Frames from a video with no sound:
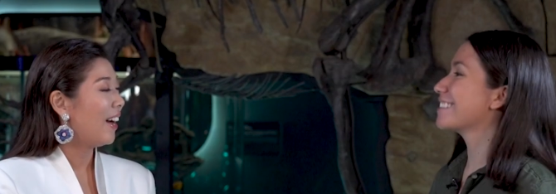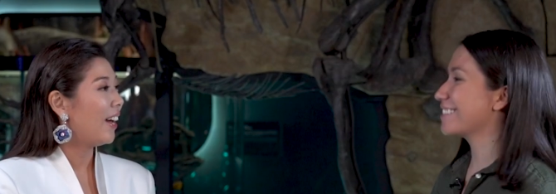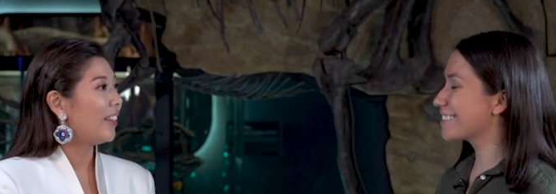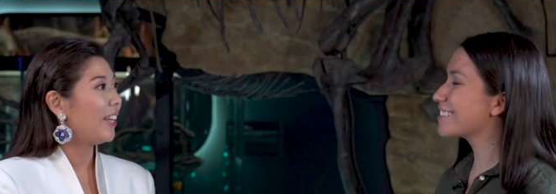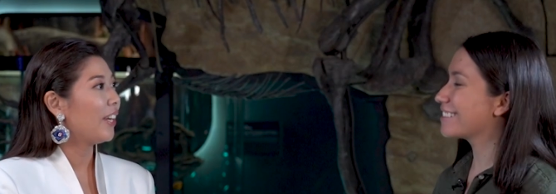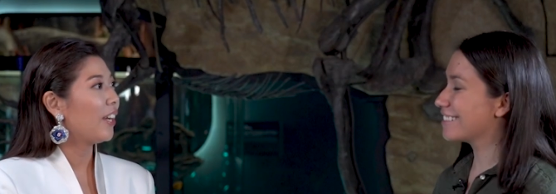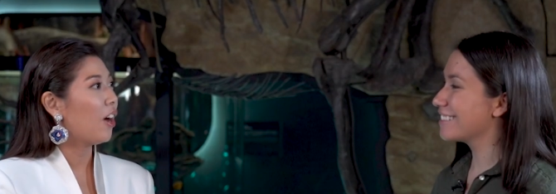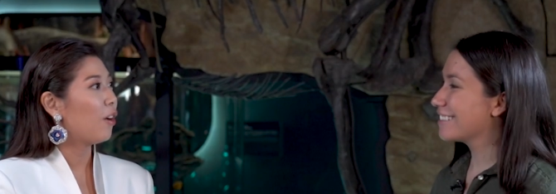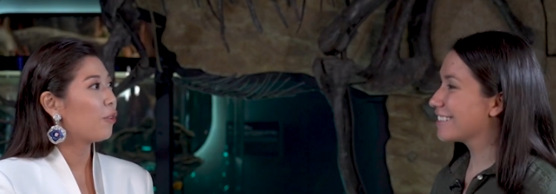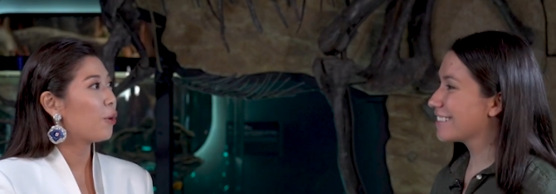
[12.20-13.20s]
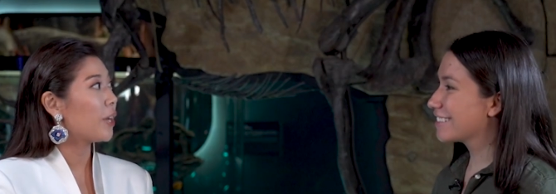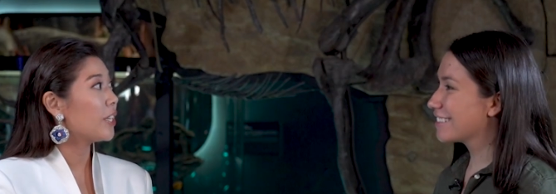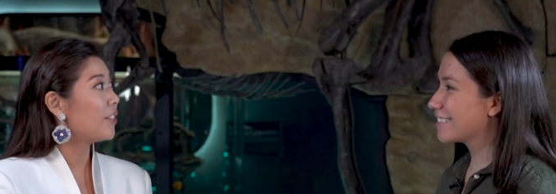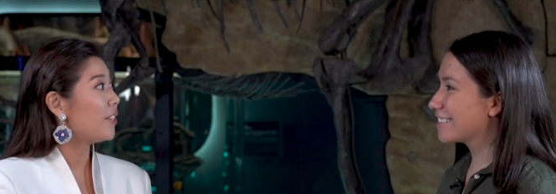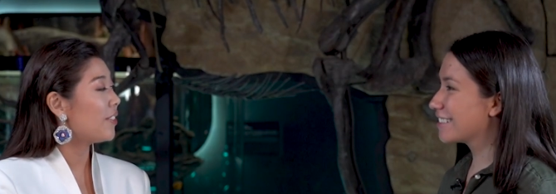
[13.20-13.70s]
Speaker 1: I think, of course,
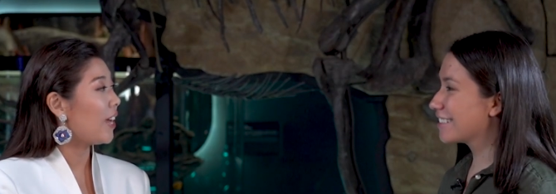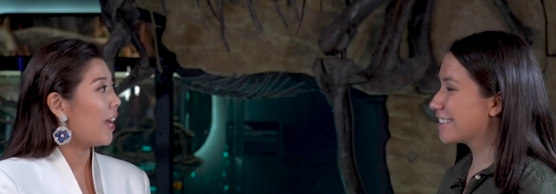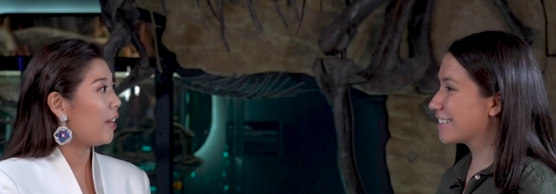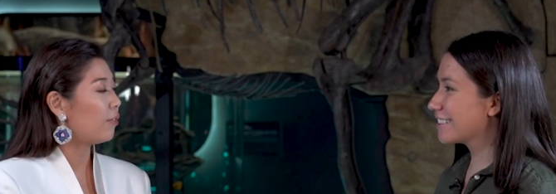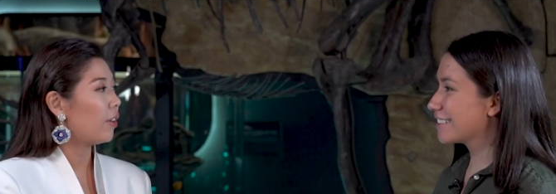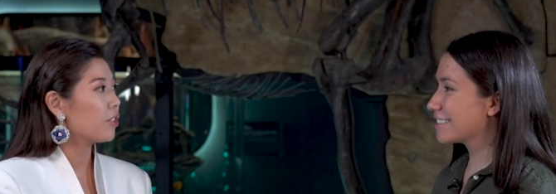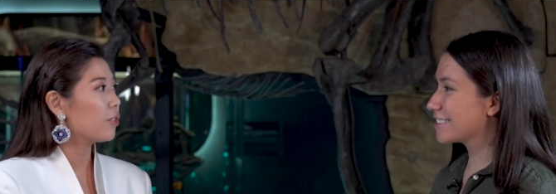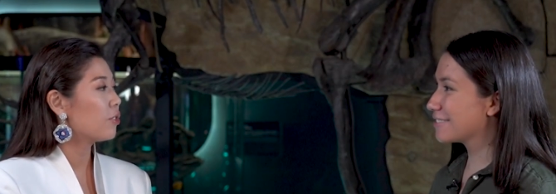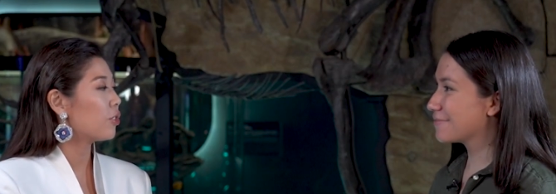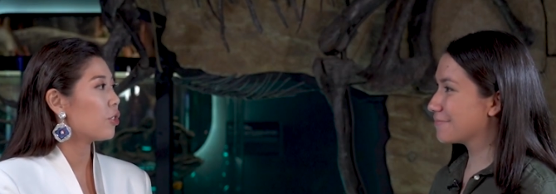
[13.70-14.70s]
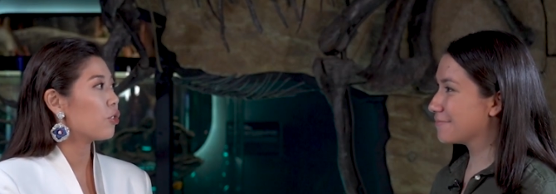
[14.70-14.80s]
these eight fossils are